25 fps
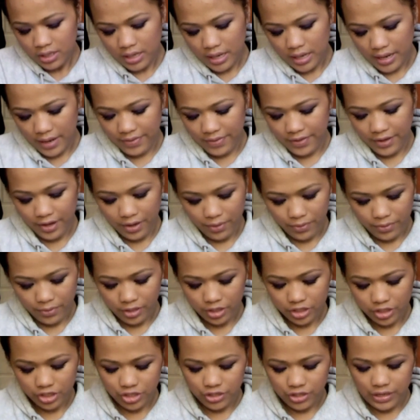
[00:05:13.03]
I think I
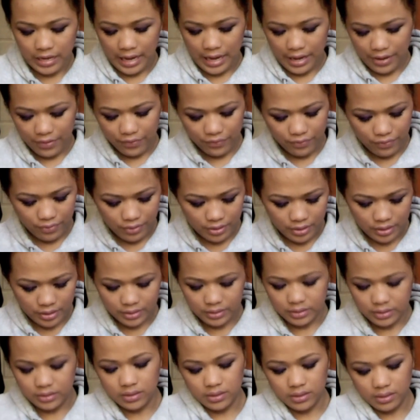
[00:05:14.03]
really should have,
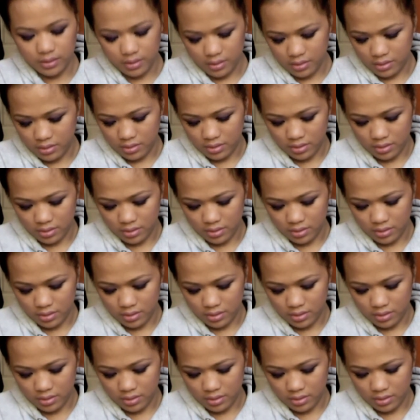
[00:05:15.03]
because